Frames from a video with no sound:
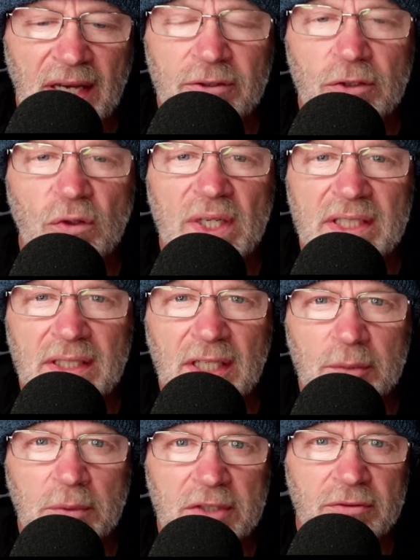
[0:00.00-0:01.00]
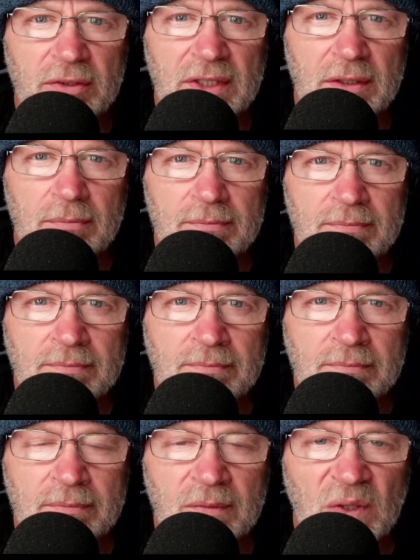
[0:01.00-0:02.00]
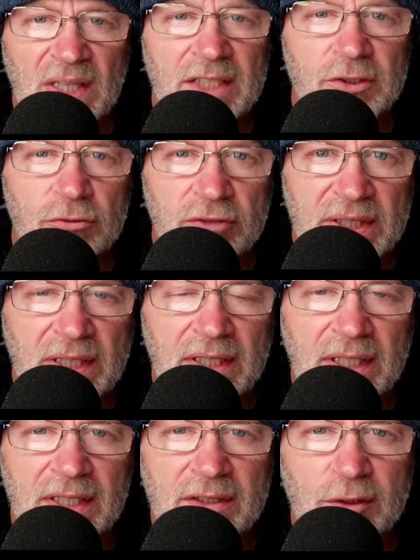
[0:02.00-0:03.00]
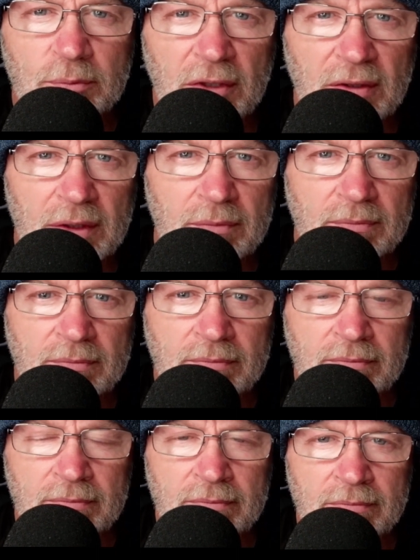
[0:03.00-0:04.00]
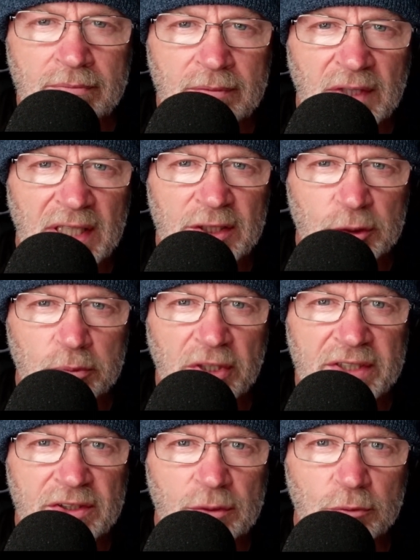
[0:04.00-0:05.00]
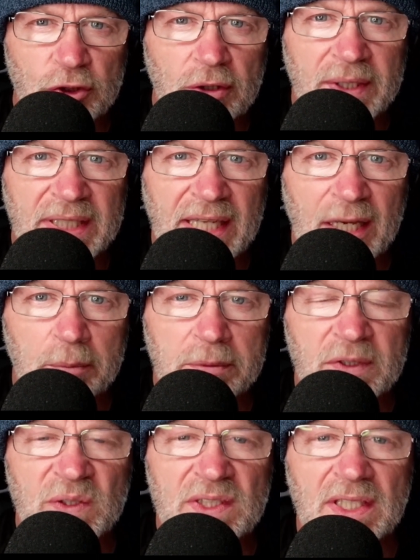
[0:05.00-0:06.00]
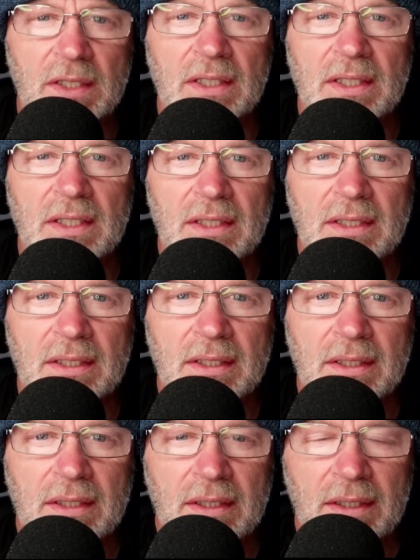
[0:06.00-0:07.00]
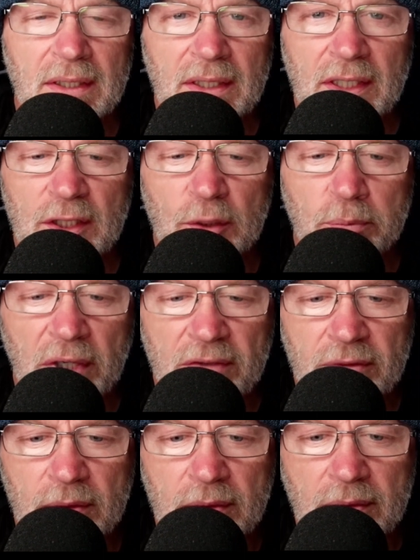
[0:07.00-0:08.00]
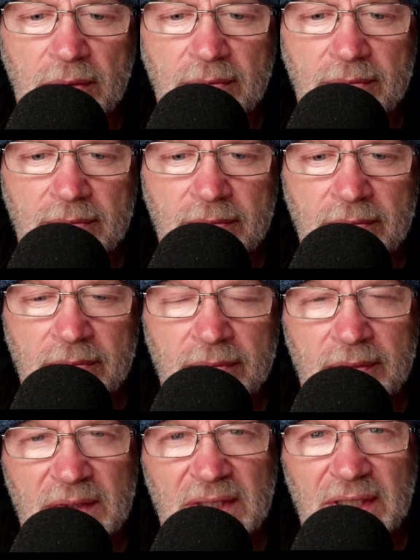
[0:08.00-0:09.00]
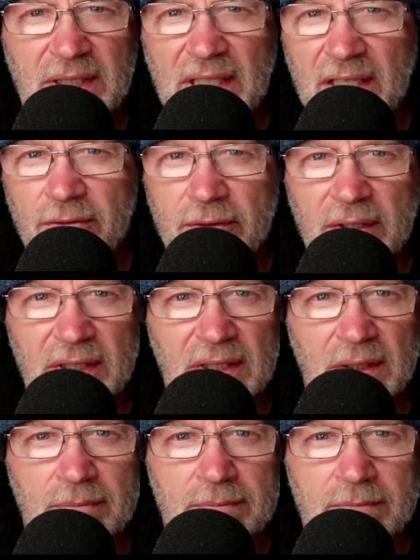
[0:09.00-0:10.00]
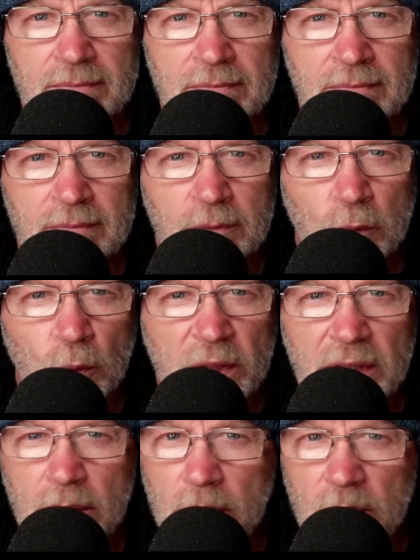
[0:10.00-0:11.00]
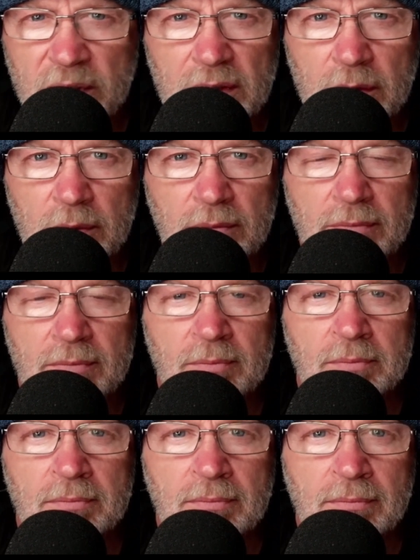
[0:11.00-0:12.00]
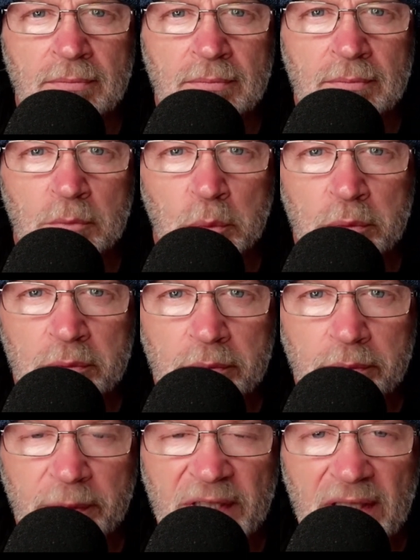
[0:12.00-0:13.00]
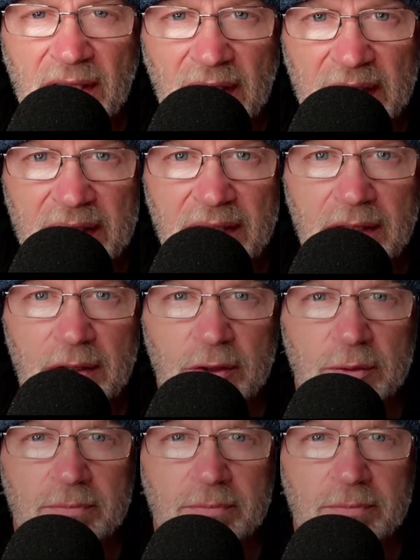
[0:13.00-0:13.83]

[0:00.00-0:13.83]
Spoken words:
Have a great day, my friend. Let's reconnect tomorrow. Let's spread some joy and happiness out there. And above all, in everything we all do, be kind.